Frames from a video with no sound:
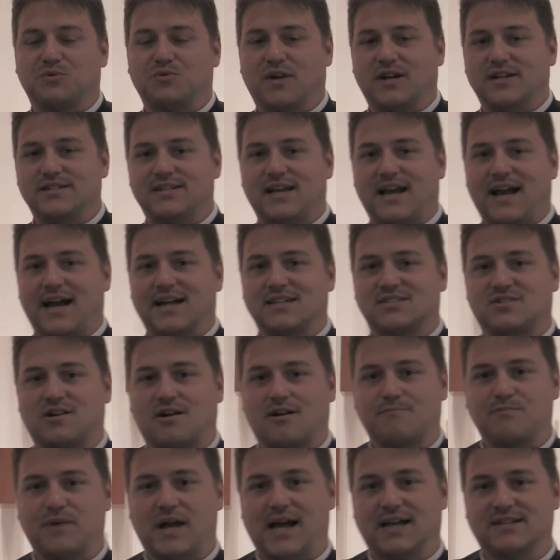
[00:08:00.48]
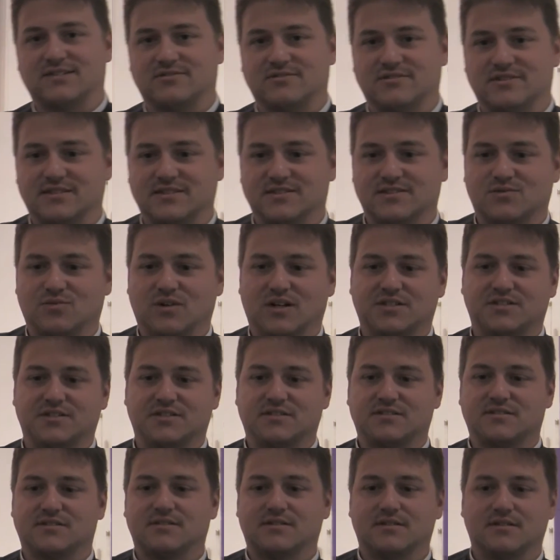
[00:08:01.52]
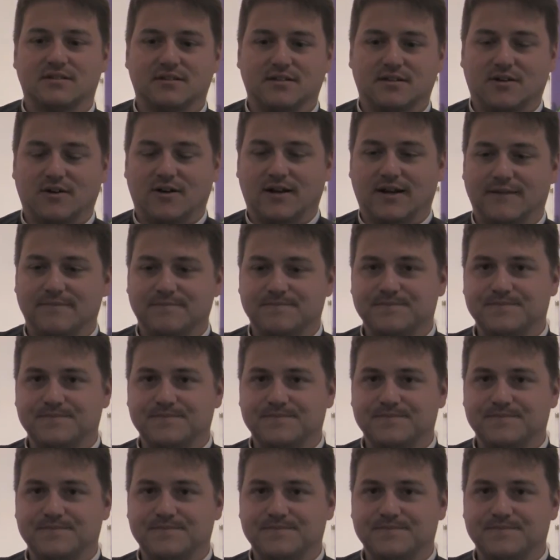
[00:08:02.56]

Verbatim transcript: ready to ask our pastors these questions. Go ahead.